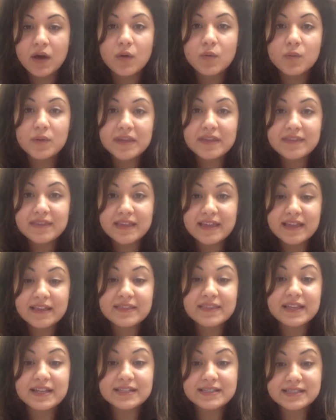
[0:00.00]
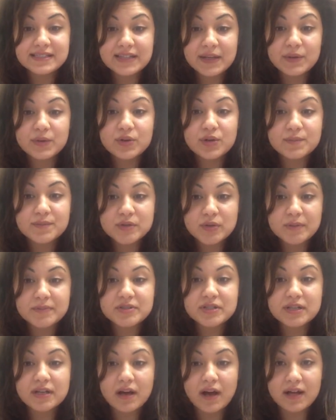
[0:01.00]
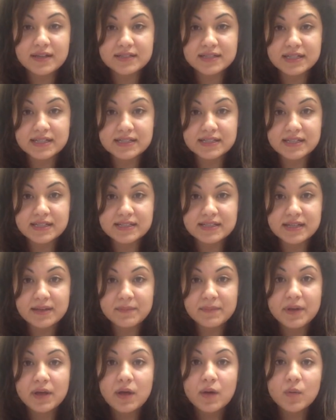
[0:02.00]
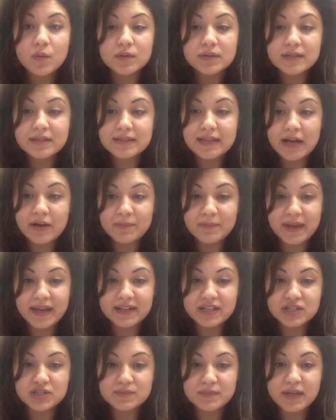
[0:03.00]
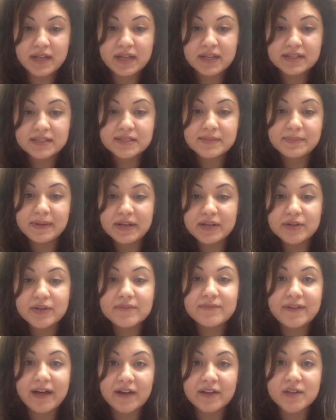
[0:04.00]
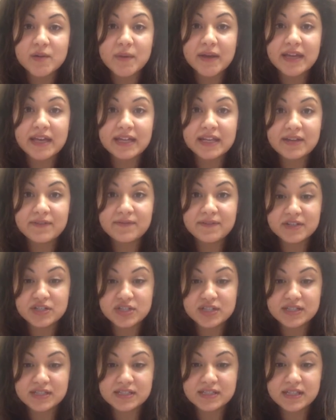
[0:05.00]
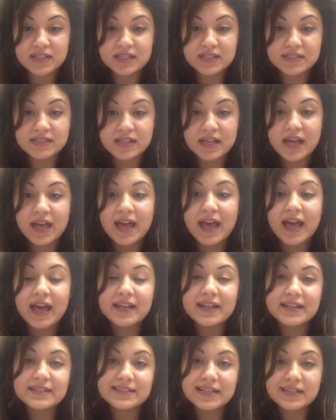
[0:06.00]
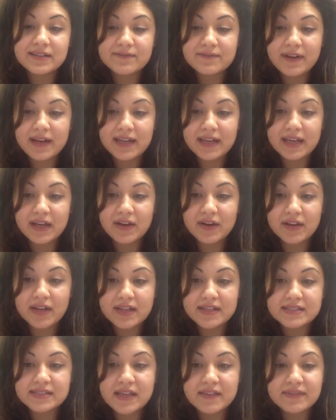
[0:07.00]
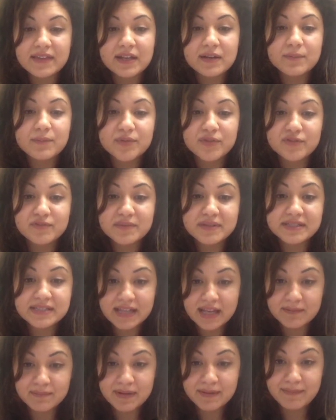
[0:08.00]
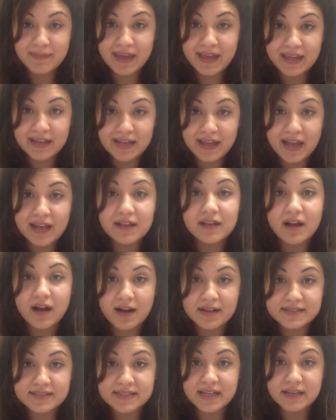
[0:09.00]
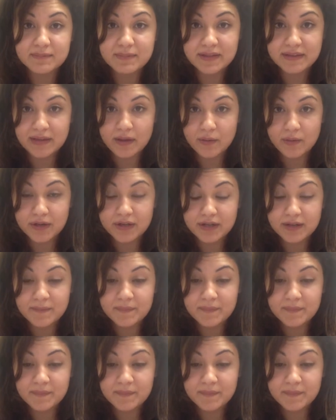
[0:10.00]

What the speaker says: We think that a standard absorption costing system will allow management to better evaluate inefficiencies and identify areas that improvements can be made and costs can be lowered.